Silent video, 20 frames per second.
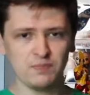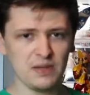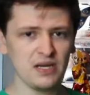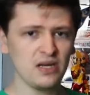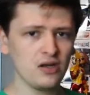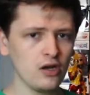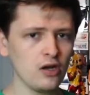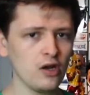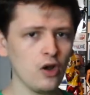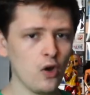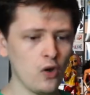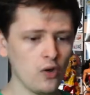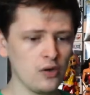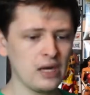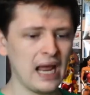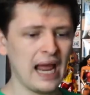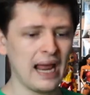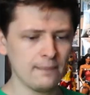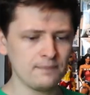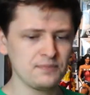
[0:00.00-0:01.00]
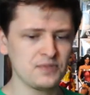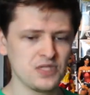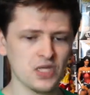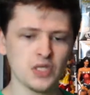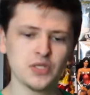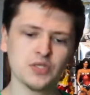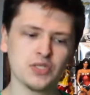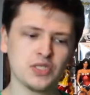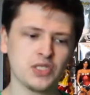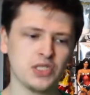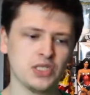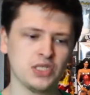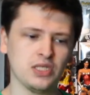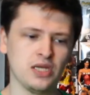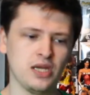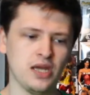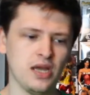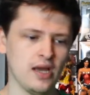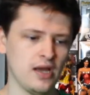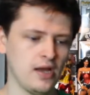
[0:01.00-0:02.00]
been a long absence,
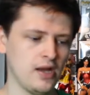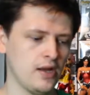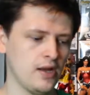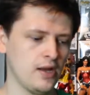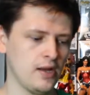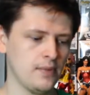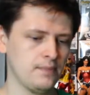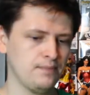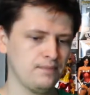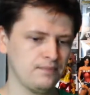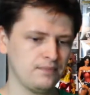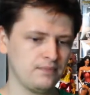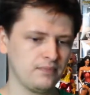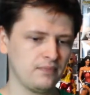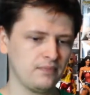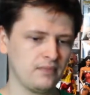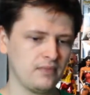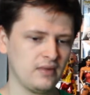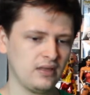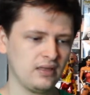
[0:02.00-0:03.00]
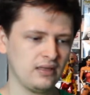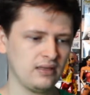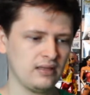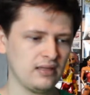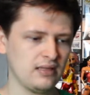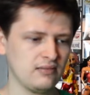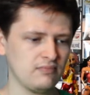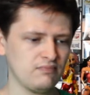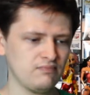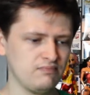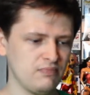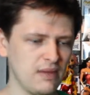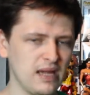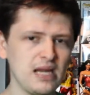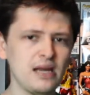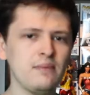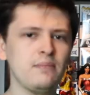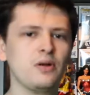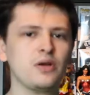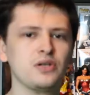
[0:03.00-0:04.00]

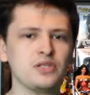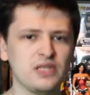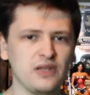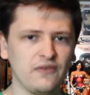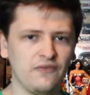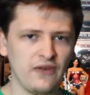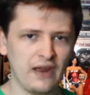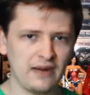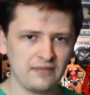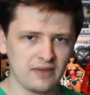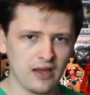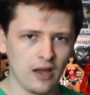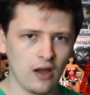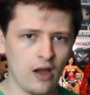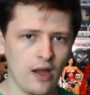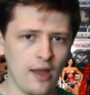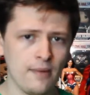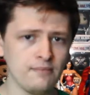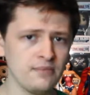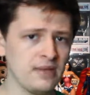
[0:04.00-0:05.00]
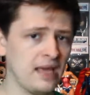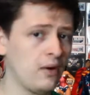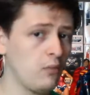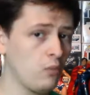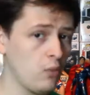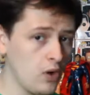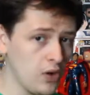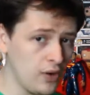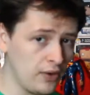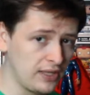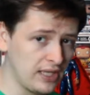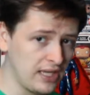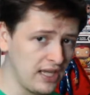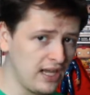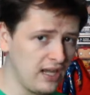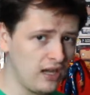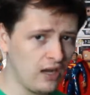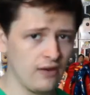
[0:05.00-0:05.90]
mainly because of the fact that I'm now working.